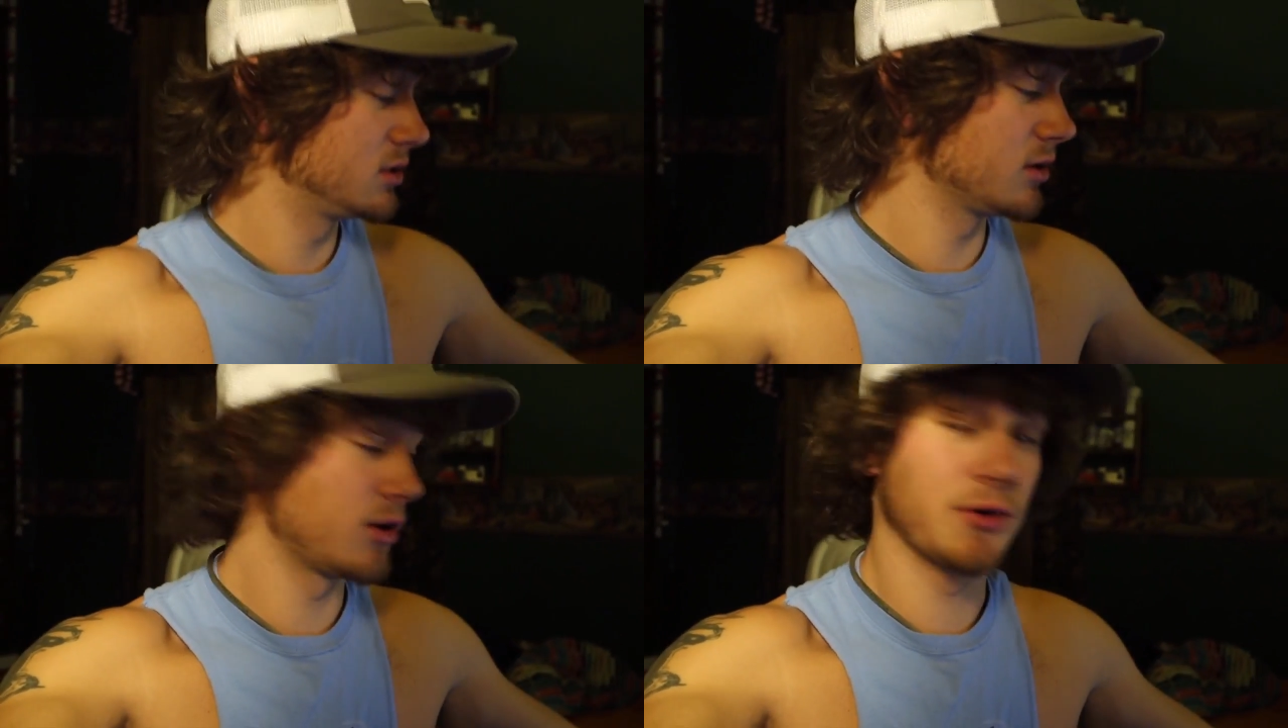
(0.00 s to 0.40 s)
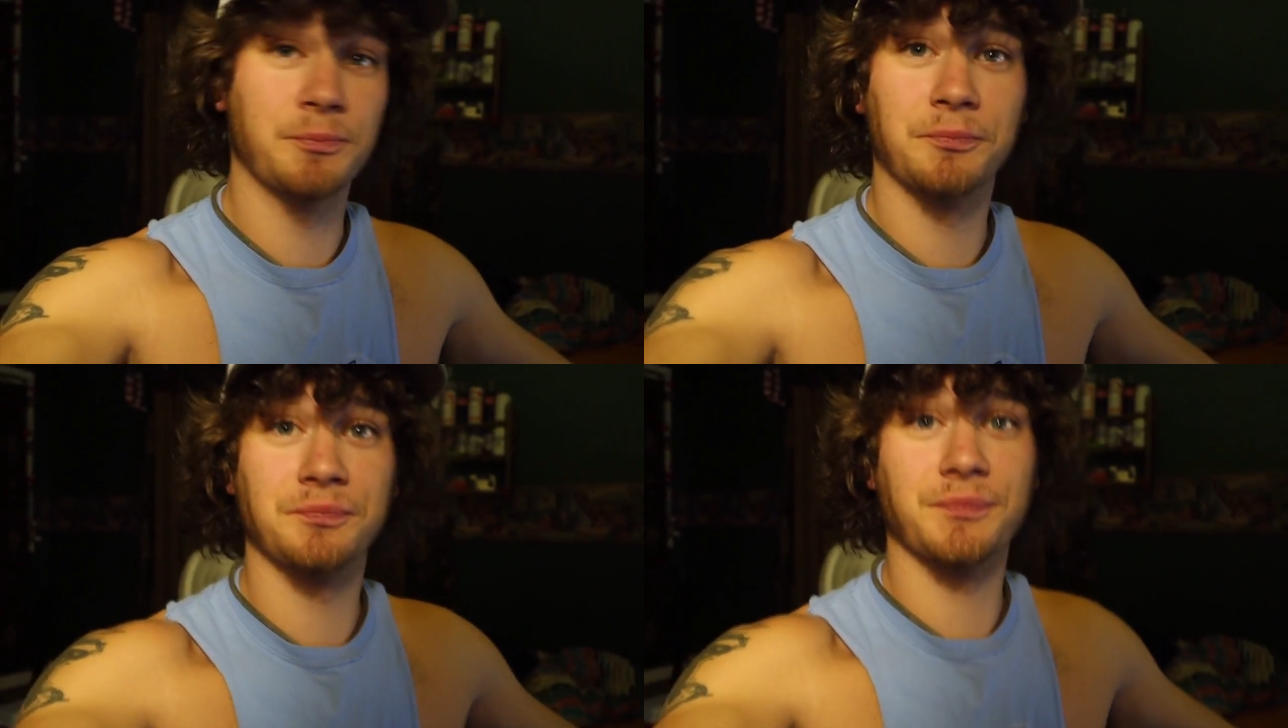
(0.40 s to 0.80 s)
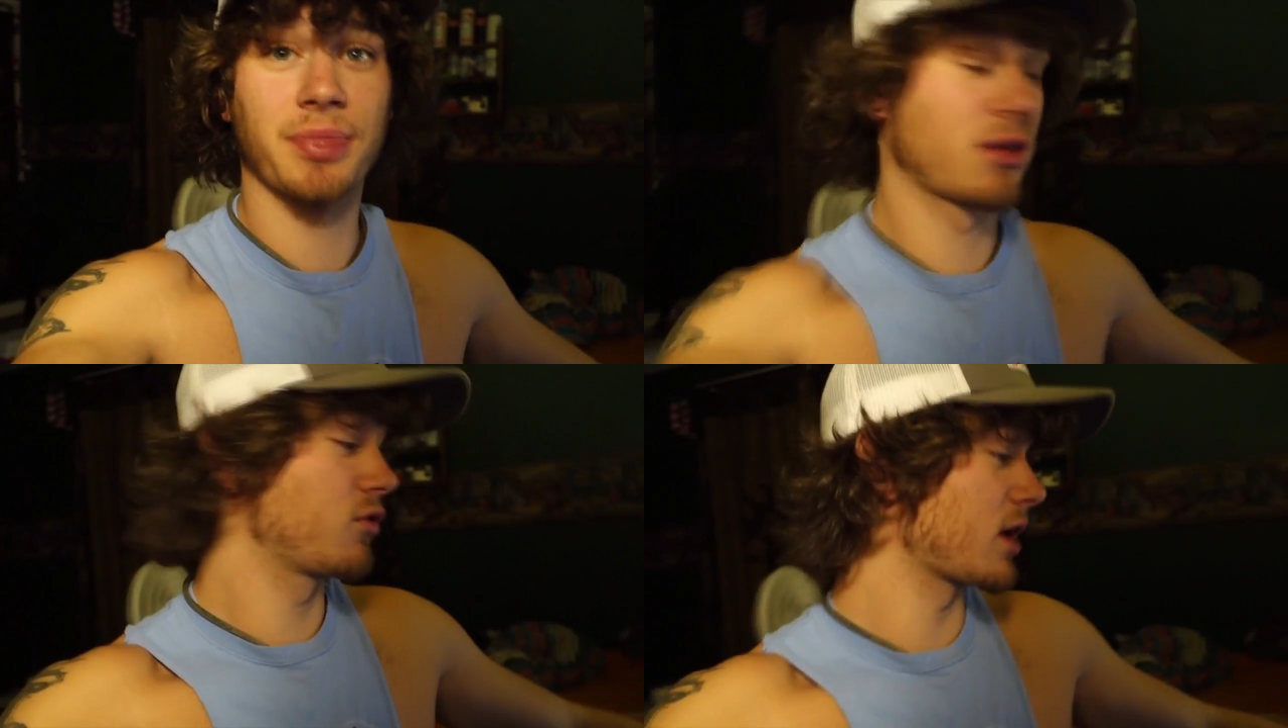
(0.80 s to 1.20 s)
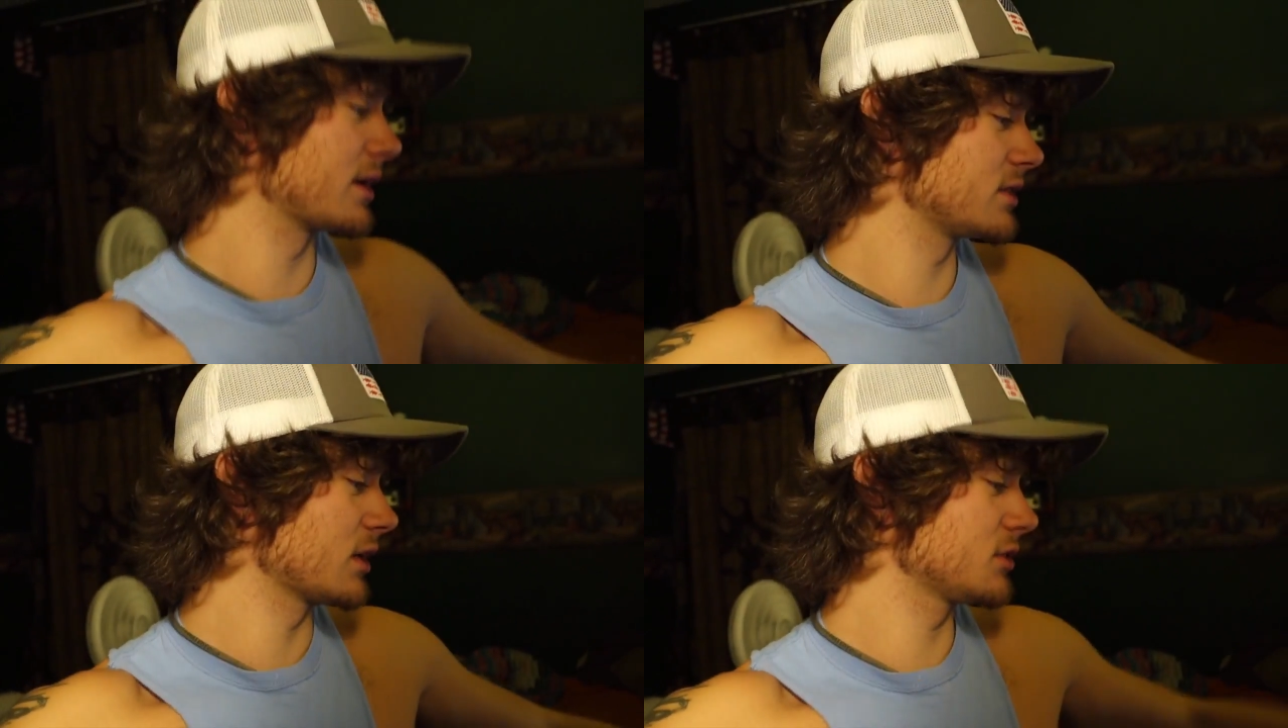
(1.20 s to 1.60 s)
So, if you
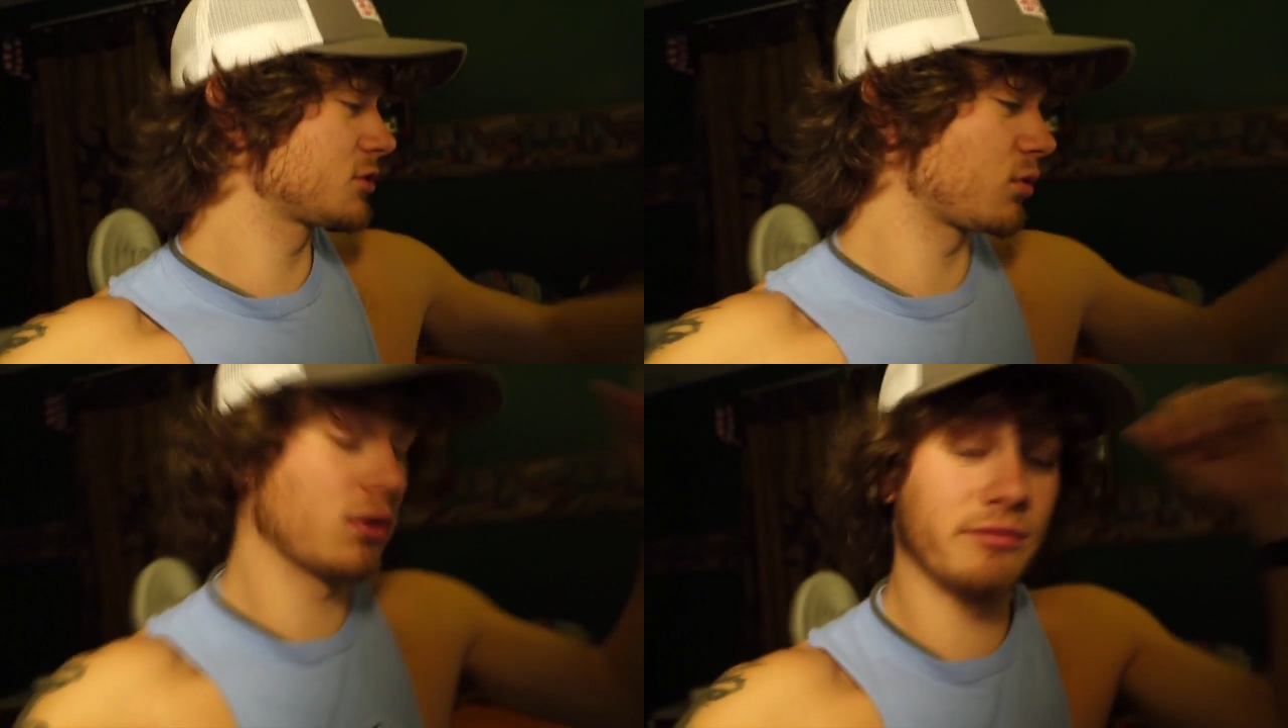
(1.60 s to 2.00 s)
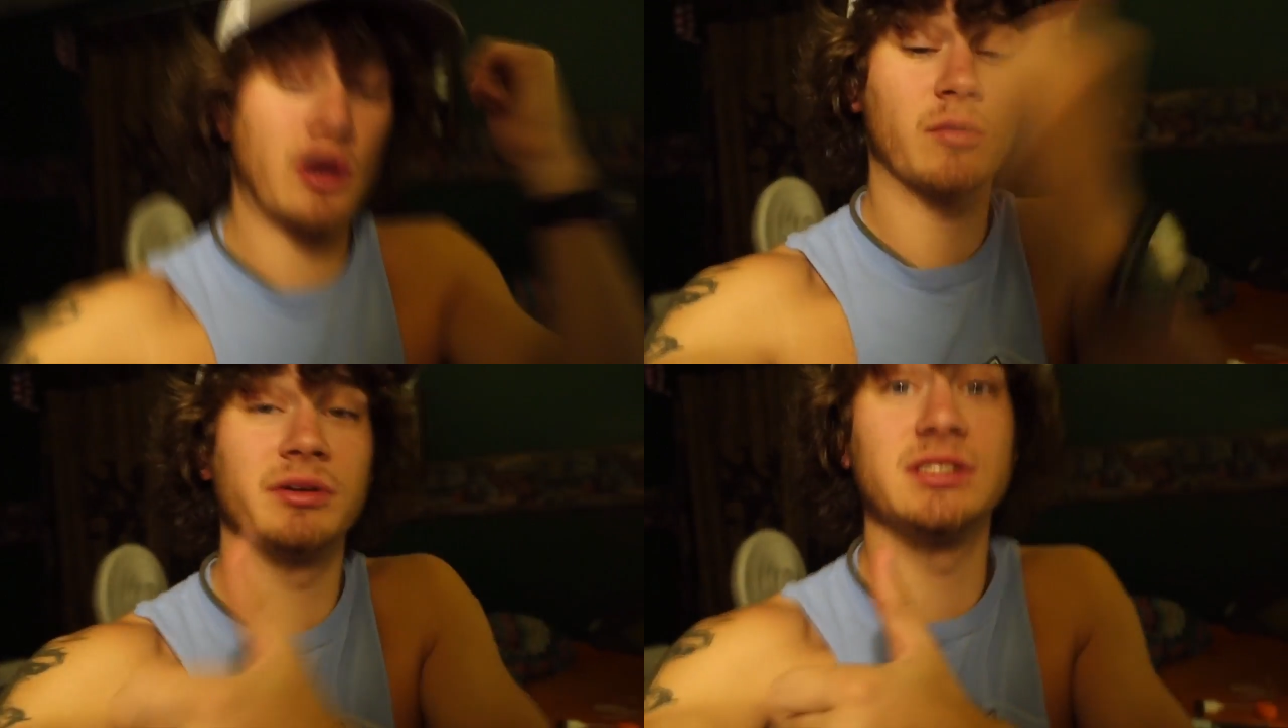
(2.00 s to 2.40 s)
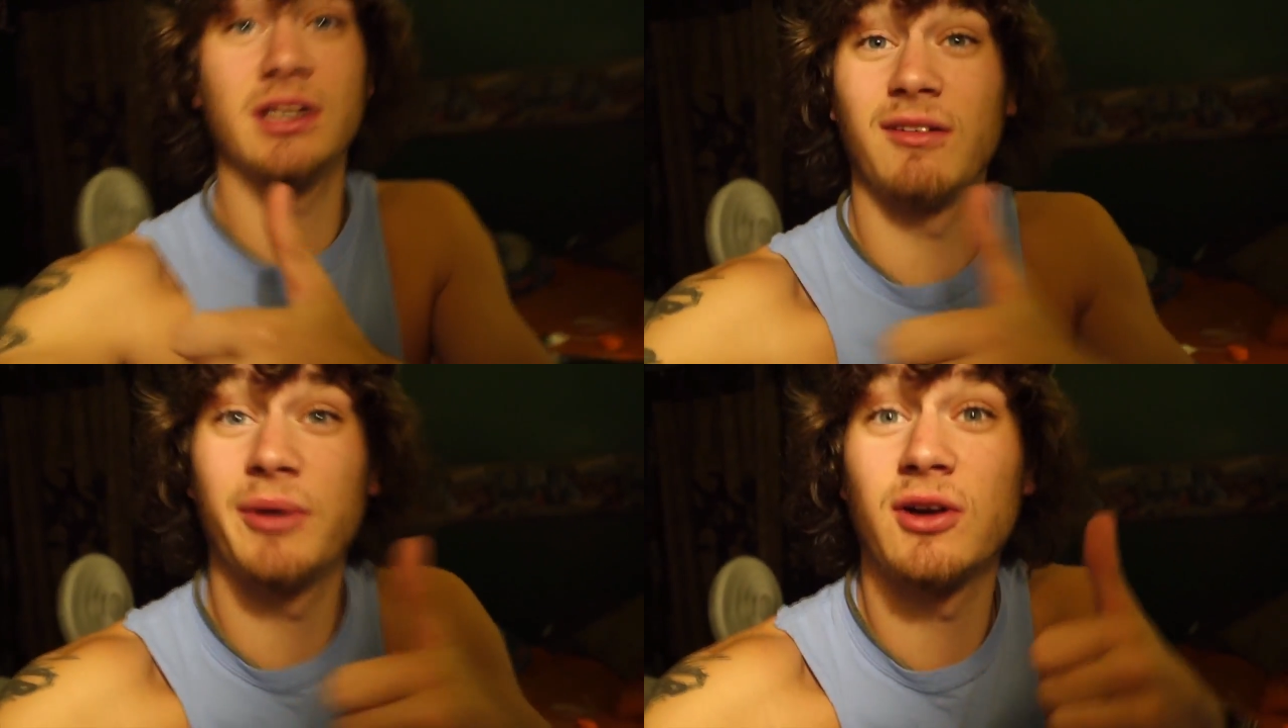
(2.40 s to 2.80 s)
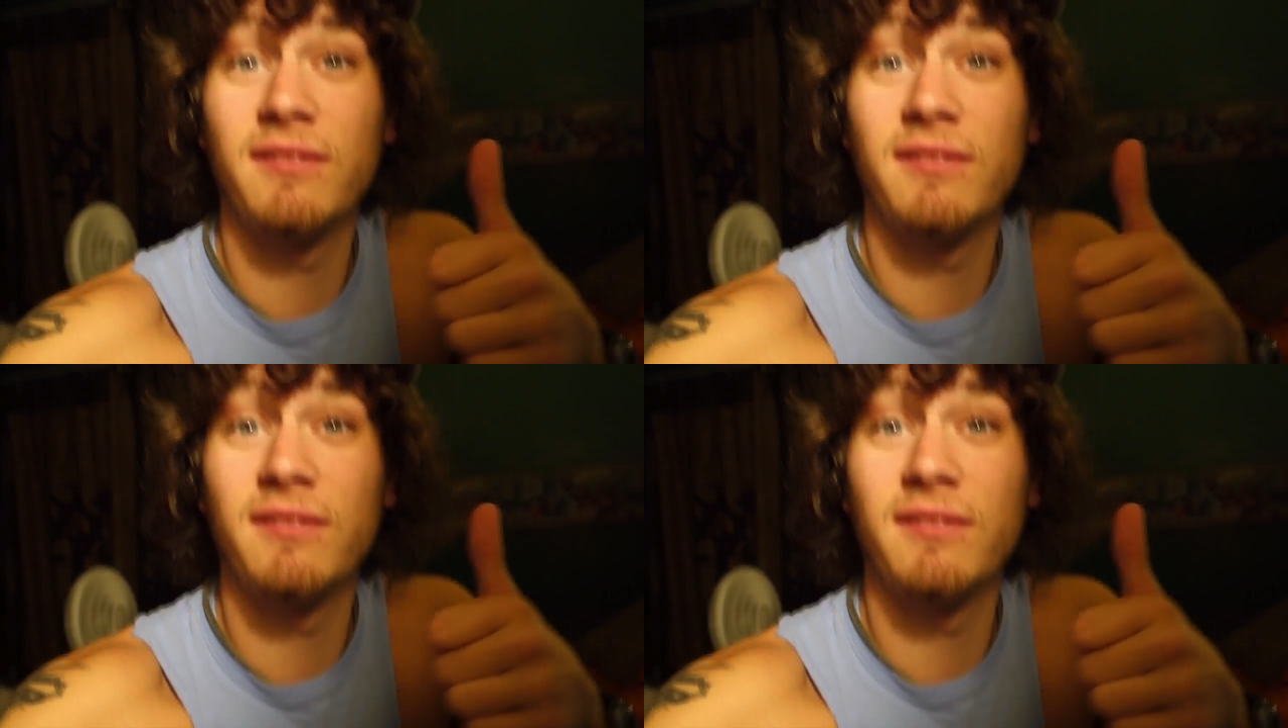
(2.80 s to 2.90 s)
guys like this short little vlog, please give a big